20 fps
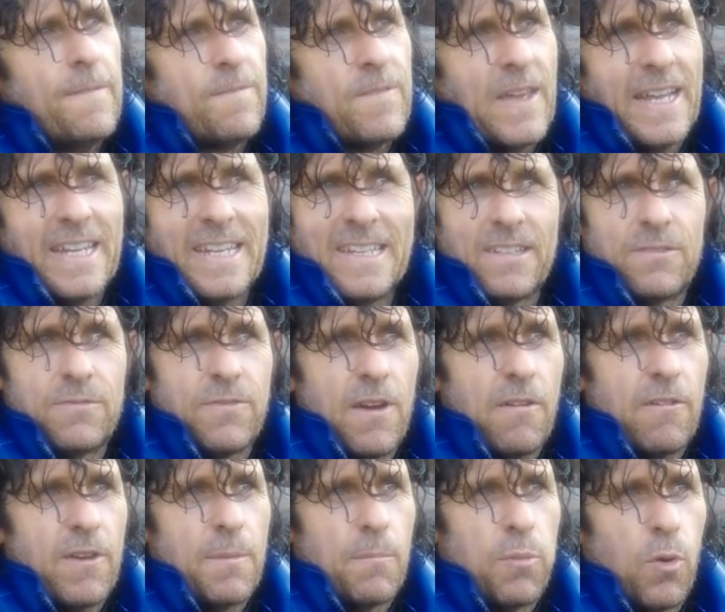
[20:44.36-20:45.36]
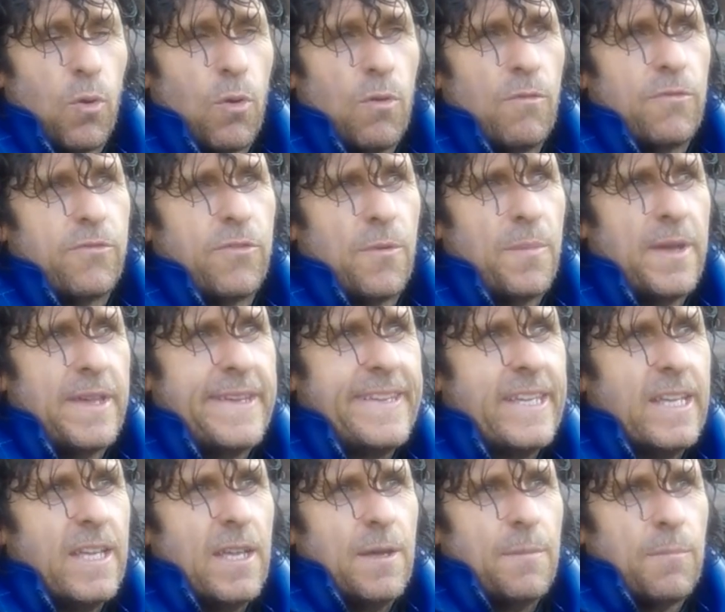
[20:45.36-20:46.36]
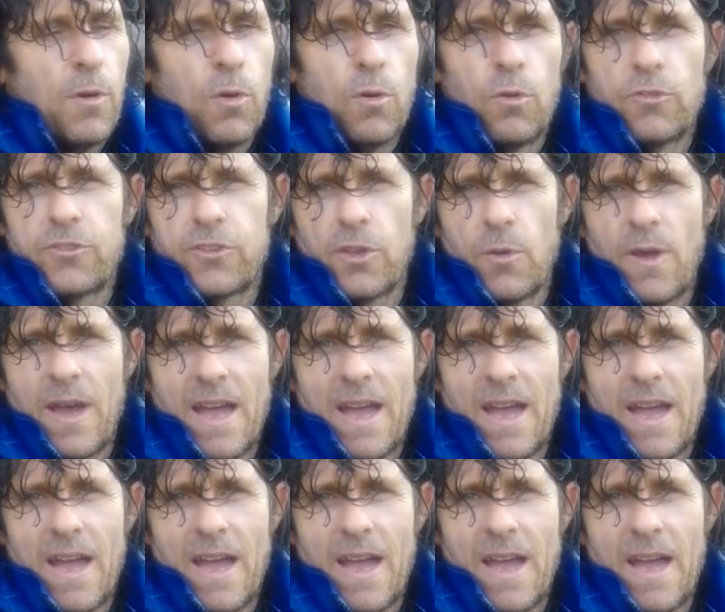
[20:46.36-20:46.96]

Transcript: that is very important for me, but also